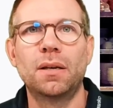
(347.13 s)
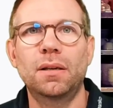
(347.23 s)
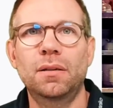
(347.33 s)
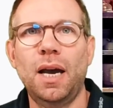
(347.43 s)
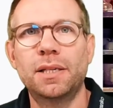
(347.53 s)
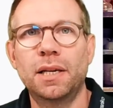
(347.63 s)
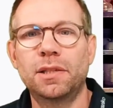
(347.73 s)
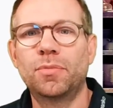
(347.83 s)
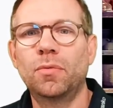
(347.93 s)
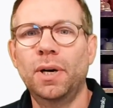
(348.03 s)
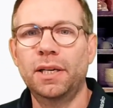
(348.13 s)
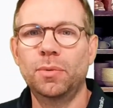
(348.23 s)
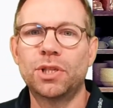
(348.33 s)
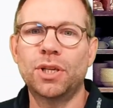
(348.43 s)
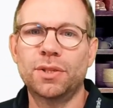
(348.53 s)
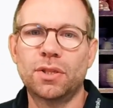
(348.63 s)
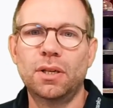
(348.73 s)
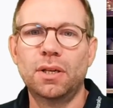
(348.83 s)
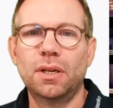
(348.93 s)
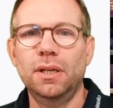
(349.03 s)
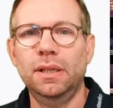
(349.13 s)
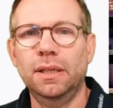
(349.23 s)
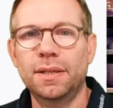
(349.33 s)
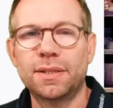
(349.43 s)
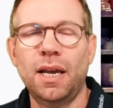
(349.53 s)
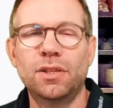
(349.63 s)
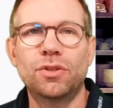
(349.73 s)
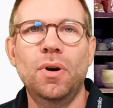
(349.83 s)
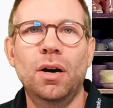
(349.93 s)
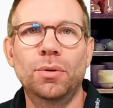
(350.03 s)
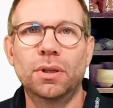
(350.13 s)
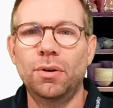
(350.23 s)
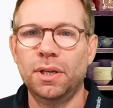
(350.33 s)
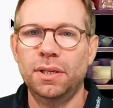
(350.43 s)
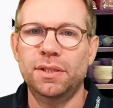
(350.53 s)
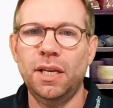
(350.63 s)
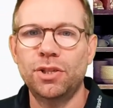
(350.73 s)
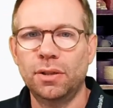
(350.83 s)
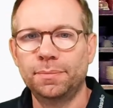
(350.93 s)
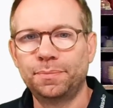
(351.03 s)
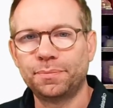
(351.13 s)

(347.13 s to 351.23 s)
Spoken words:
identity provider we just assigned to our organization.